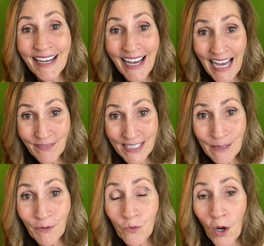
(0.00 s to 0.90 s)
have a sip
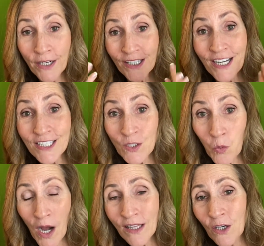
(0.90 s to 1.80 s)
of water,
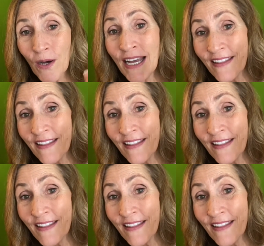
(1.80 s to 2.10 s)
swallow.